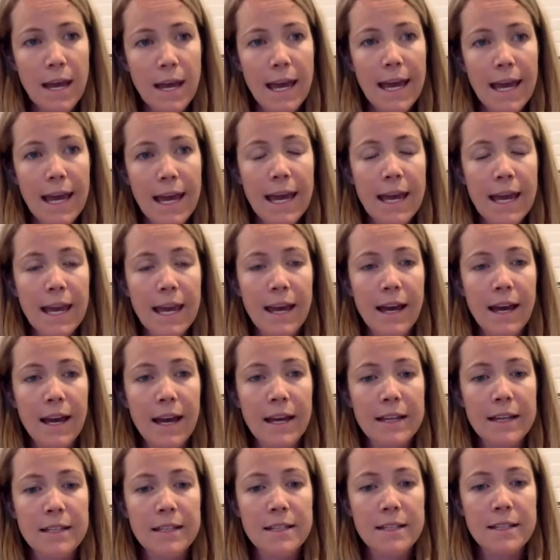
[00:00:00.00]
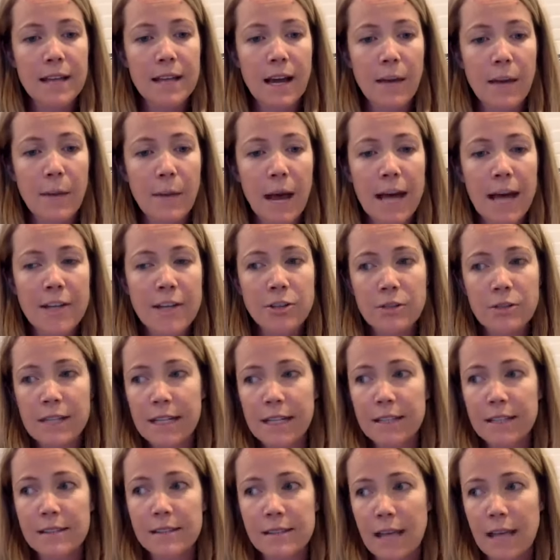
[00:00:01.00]
And um, I don't
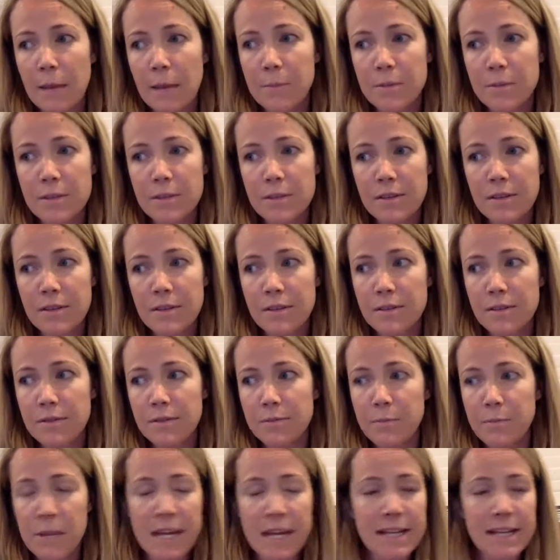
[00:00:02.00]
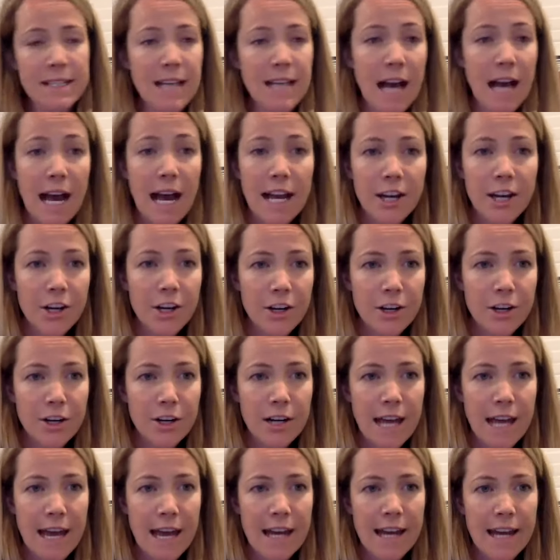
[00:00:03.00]
accept being
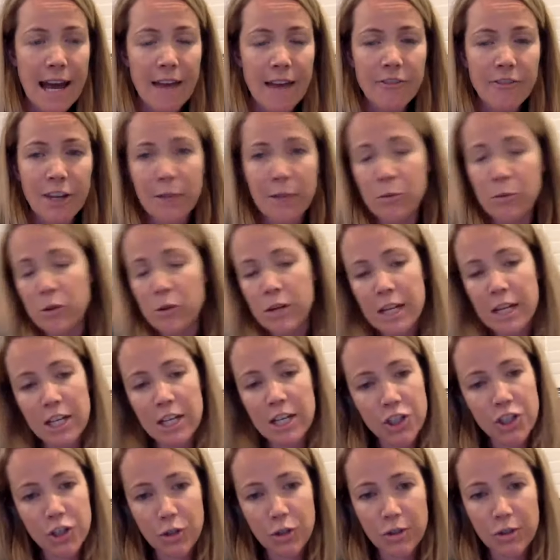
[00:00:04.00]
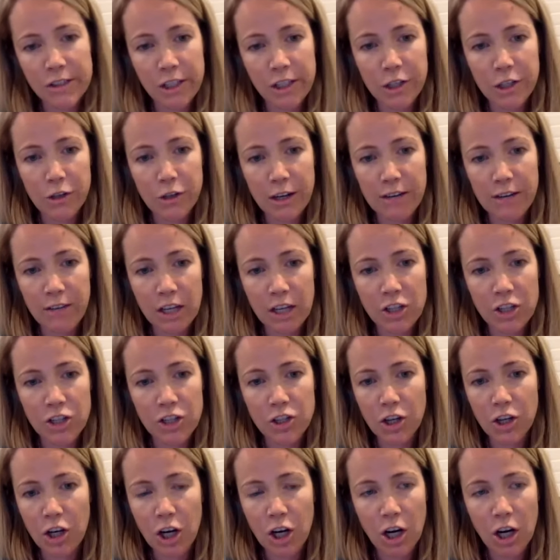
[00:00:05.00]
tired and having mood issues and craving
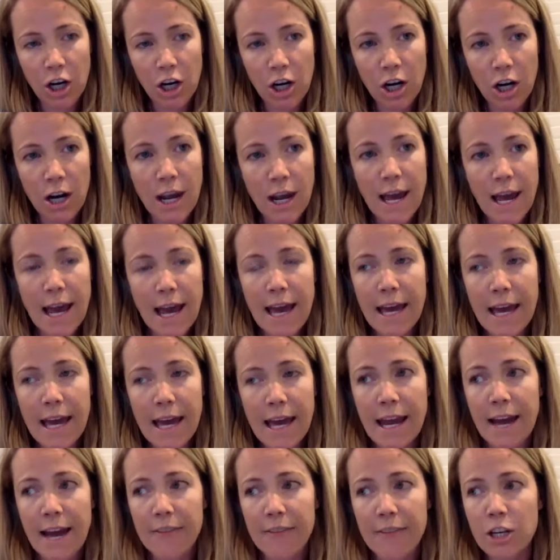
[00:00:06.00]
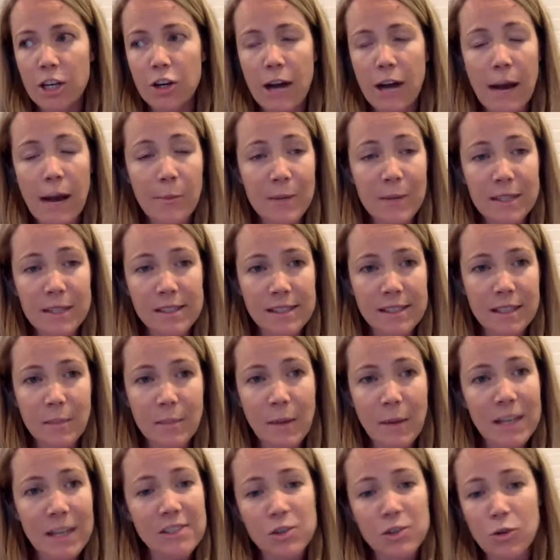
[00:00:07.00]
sugar and having crappy sleep
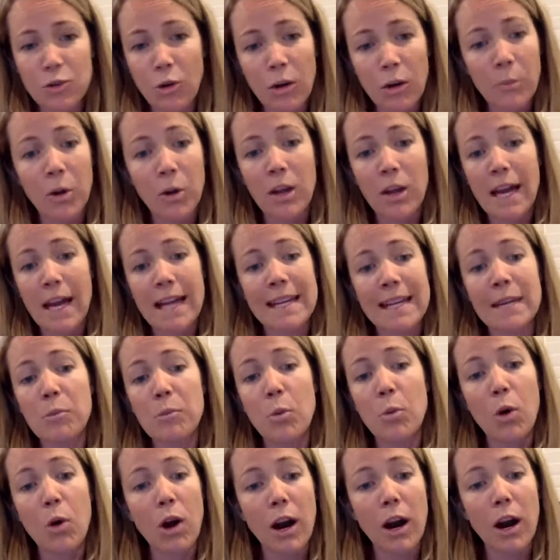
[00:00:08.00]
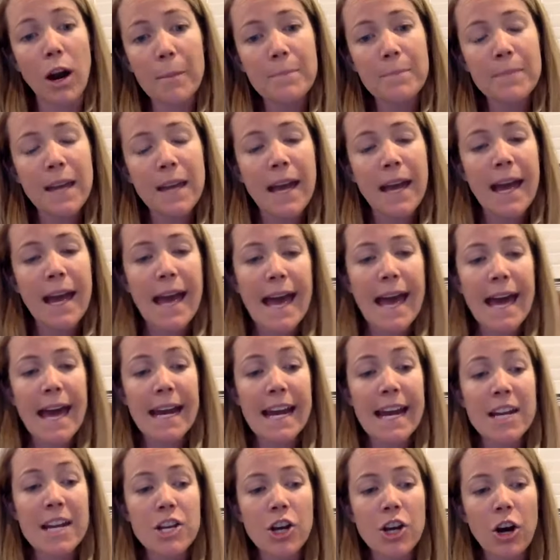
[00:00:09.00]
as normal anymore. And
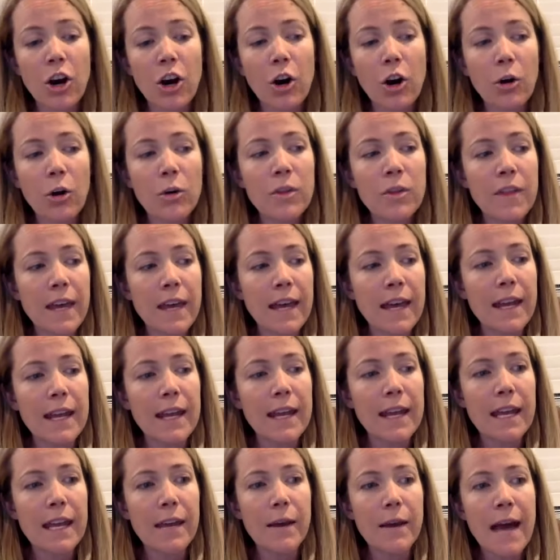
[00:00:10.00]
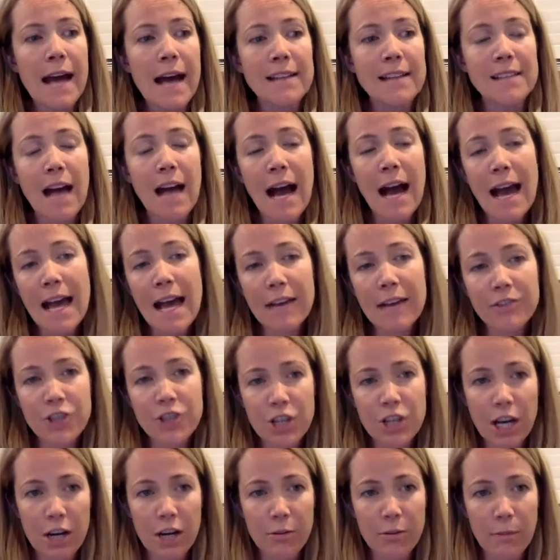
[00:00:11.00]
I know that as I have
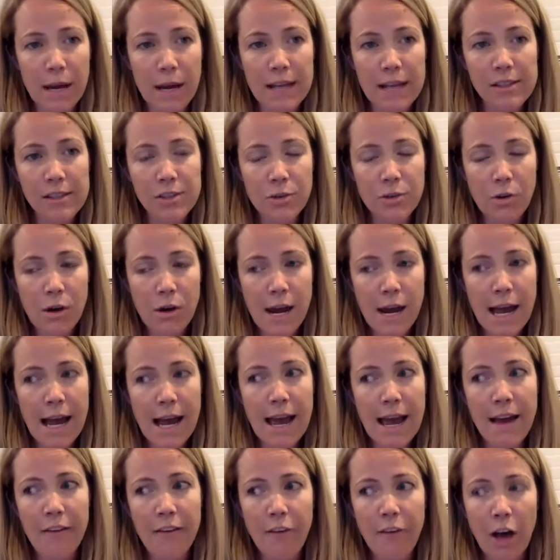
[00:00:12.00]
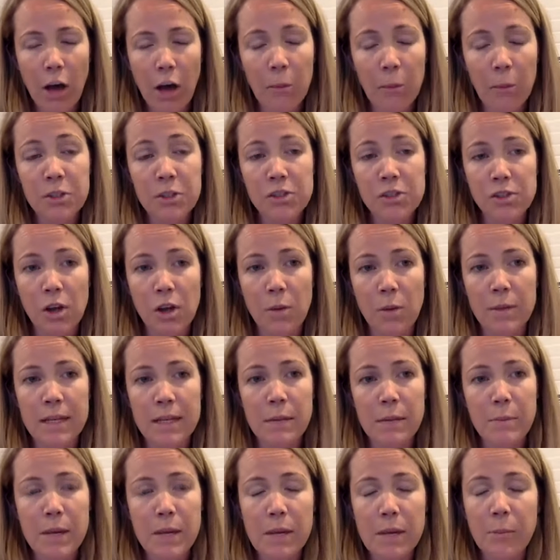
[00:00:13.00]
shared my story, I have helped so
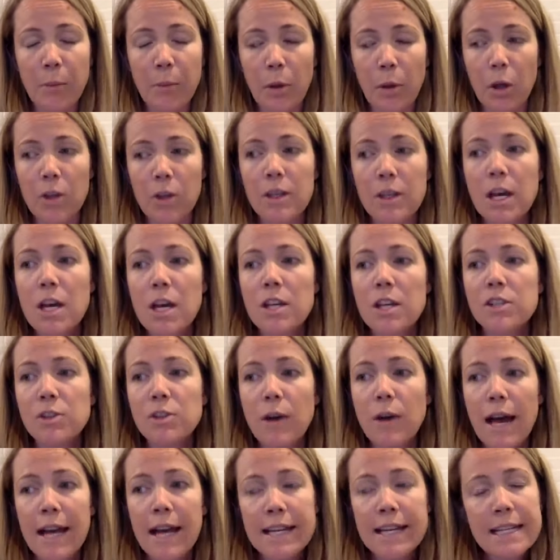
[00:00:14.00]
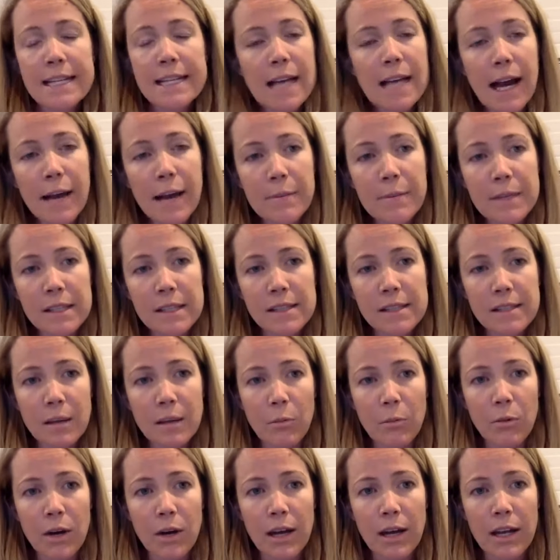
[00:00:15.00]
many people. So, anytime that
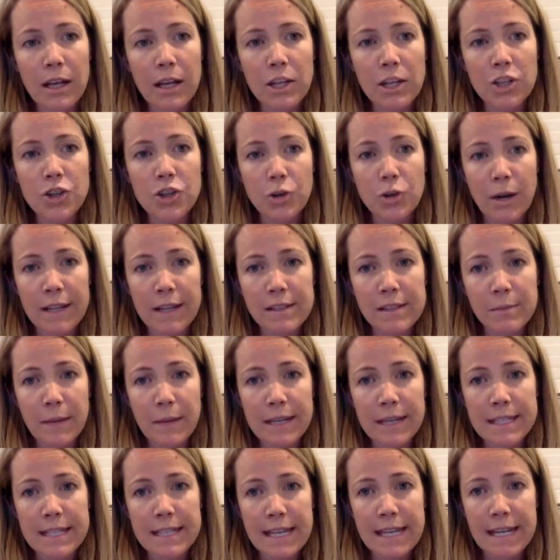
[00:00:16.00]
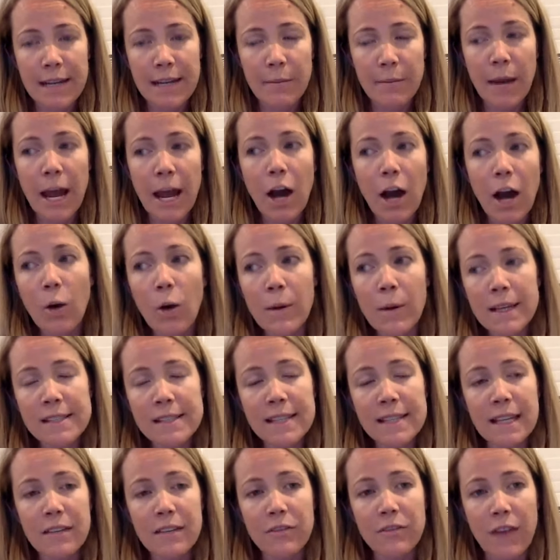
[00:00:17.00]
someone joins my team, I always
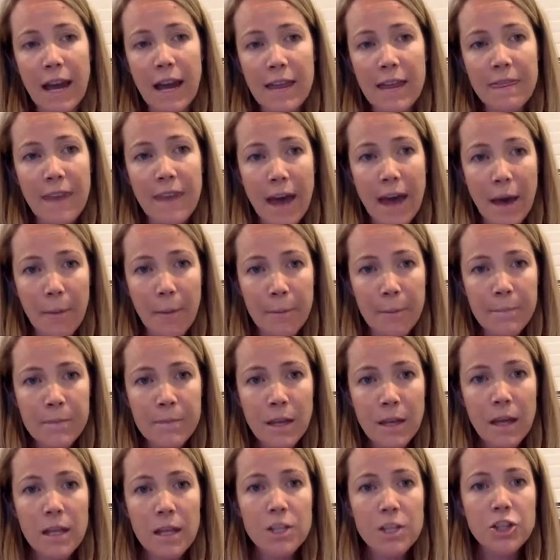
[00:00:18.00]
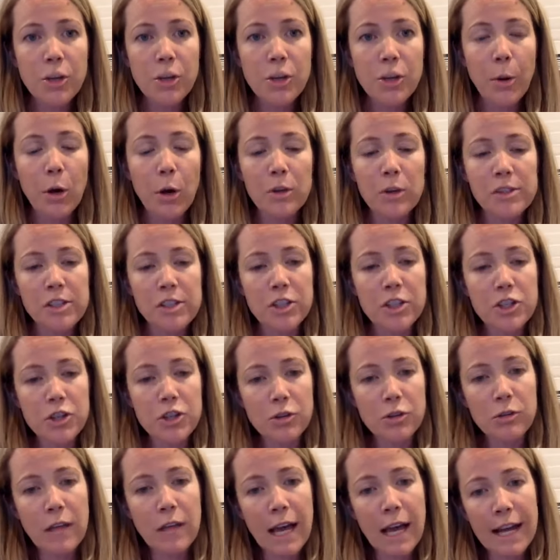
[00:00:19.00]
invite them to post a
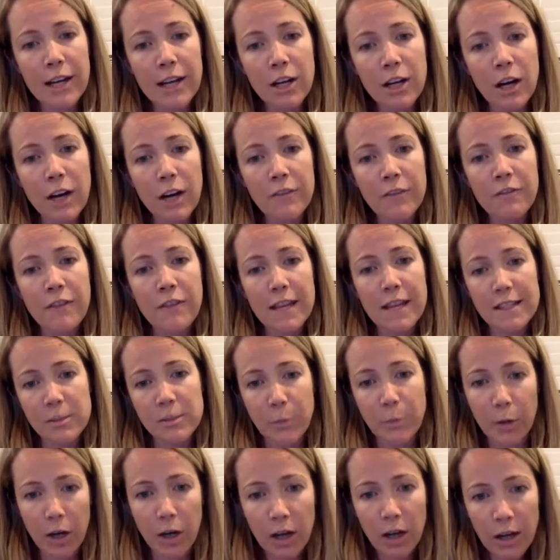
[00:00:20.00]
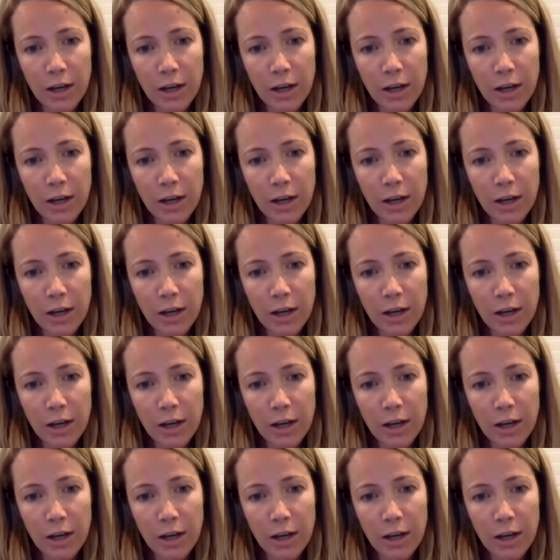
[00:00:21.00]
two liner on Facebook